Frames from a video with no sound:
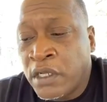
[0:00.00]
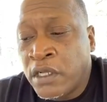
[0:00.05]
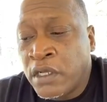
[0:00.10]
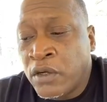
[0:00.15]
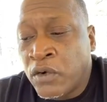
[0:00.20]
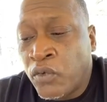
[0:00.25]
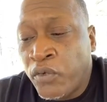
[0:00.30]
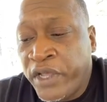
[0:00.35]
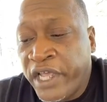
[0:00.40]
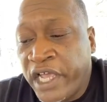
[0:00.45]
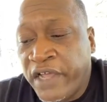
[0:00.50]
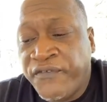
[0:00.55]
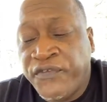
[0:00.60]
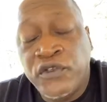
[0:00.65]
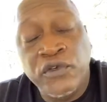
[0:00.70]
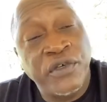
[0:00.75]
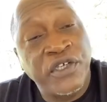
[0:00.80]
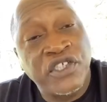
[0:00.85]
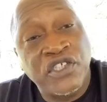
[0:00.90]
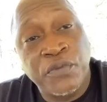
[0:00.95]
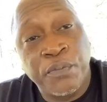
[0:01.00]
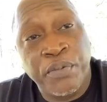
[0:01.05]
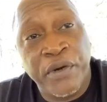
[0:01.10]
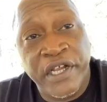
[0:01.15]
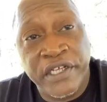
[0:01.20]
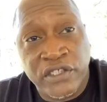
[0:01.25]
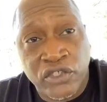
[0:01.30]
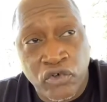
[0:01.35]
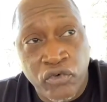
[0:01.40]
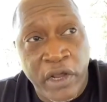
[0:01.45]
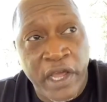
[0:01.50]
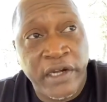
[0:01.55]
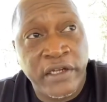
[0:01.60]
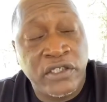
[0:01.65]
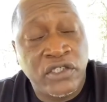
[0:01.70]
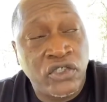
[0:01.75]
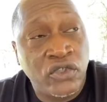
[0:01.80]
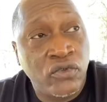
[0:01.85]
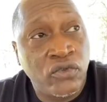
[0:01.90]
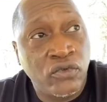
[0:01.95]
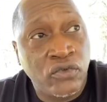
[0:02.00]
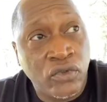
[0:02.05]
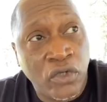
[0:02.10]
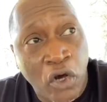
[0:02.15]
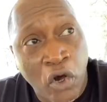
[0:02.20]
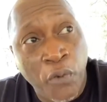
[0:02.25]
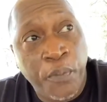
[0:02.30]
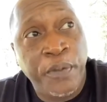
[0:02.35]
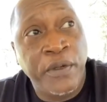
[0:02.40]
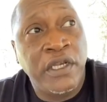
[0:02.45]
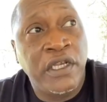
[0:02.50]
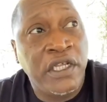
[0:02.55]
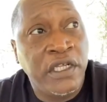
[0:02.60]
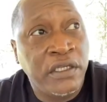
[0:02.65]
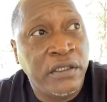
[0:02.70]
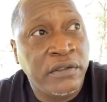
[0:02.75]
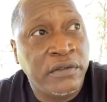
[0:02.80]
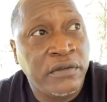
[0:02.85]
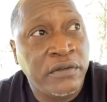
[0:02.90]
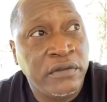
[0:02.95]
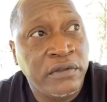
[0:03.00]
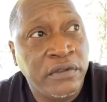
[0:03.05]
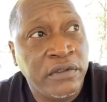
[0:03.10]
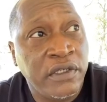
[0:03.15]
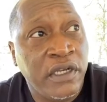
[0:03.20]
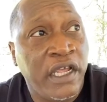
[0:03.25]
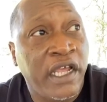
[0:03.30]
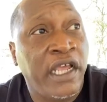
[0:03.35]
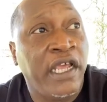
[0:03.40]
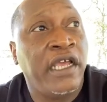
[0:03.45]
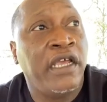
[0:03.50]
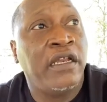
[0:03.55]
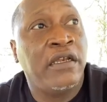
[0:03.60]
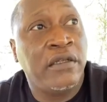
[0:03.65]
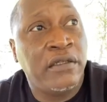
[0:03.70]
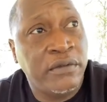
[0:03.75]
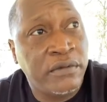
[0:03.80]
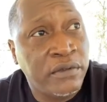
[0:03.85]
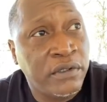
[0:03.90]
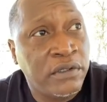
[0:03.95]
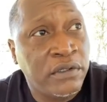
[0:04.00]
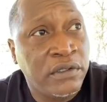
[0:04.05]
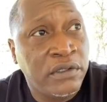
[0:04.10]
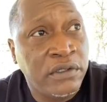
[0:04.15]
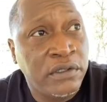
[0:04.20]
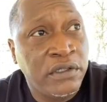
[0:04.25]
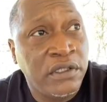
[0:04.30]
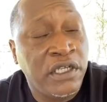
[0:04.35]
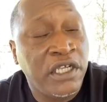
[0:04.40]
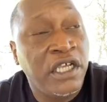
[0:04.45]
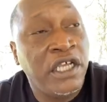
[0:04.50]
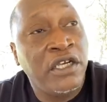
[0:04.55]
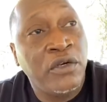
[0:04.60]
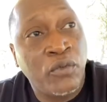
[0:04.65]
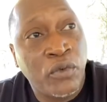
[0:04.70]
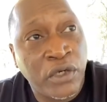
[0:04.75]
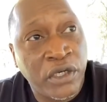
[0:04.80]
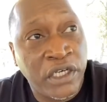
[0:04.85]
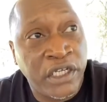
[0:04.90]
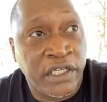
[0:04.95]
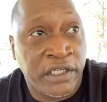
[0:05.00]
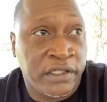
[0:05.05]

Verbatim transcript: we have to express gratitude openly and inwardly.